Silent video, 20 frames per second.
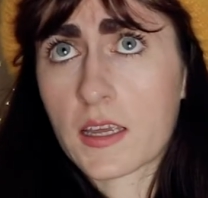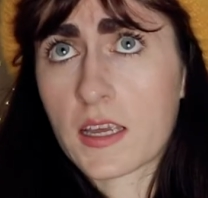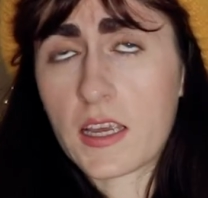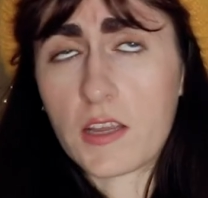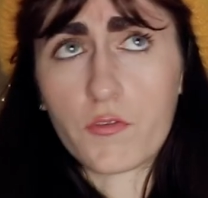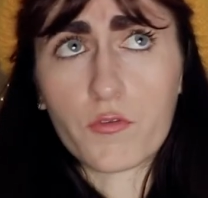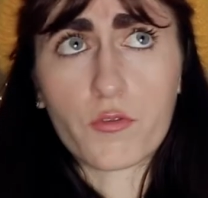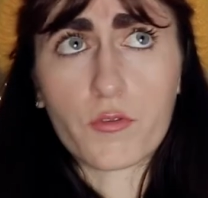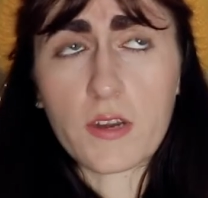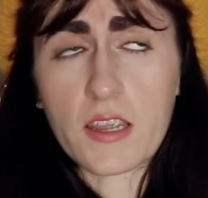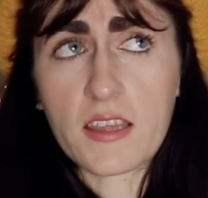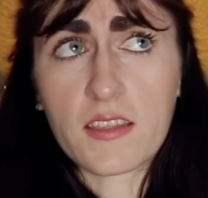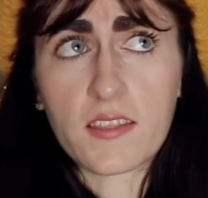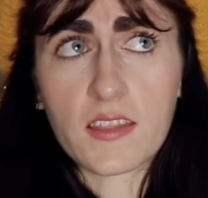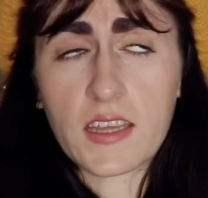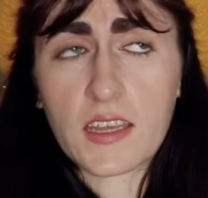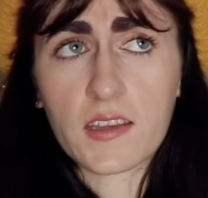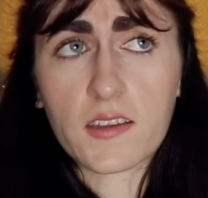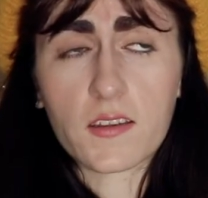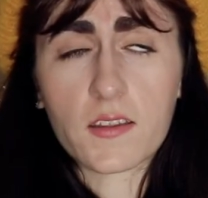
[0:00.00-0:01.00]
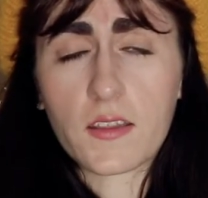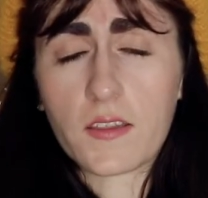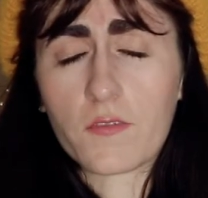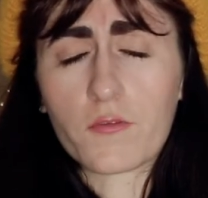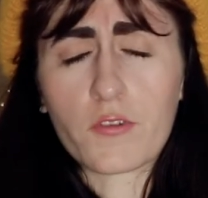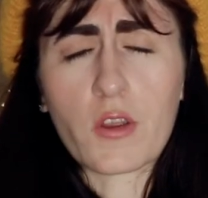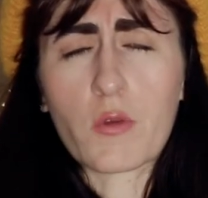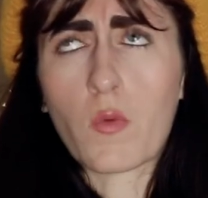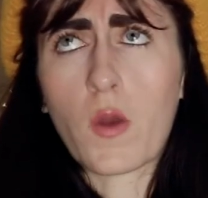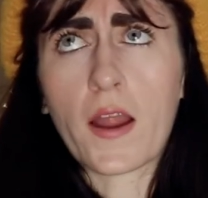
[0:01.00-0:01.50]
and rethink and
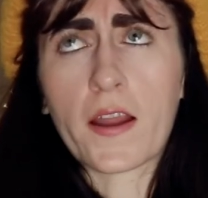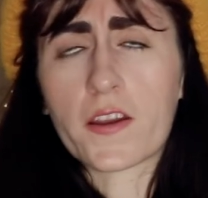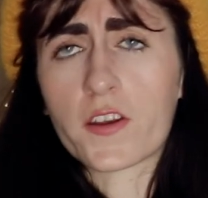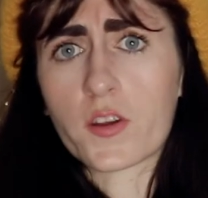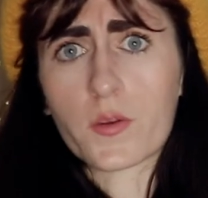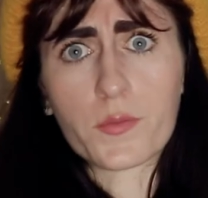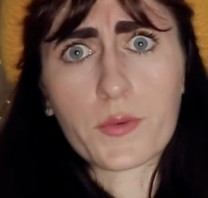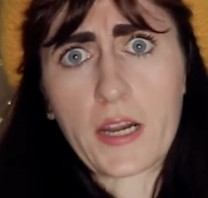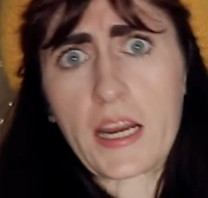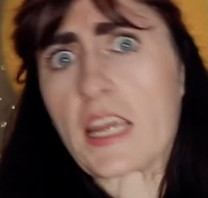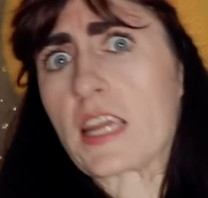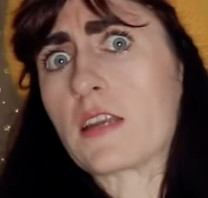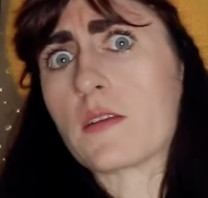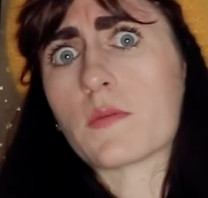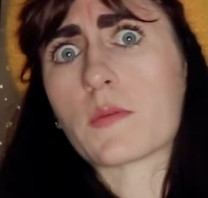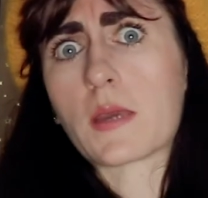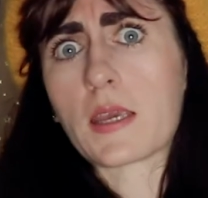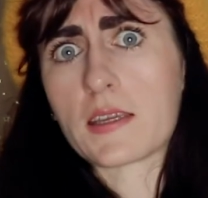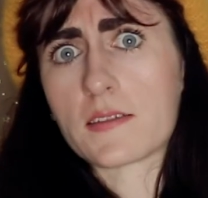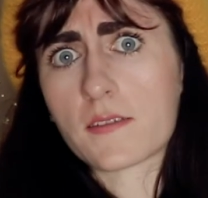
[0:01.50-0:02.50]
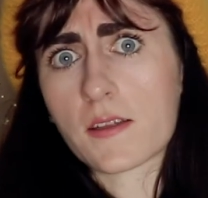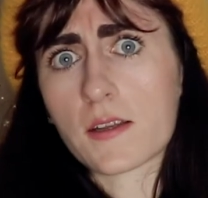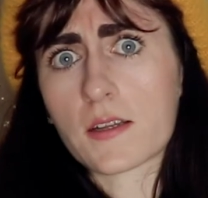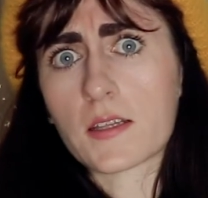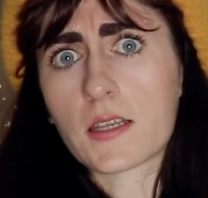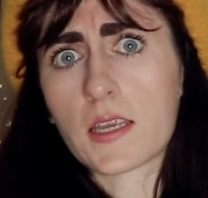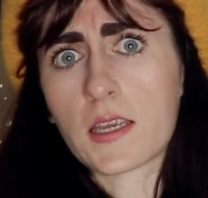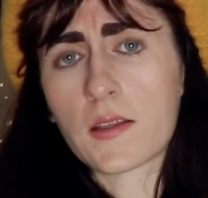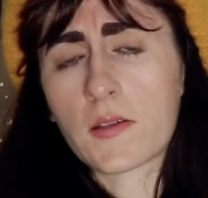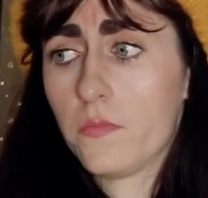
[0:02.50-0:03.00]
rewire your brain,
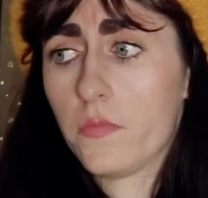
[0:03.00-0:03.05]
basically.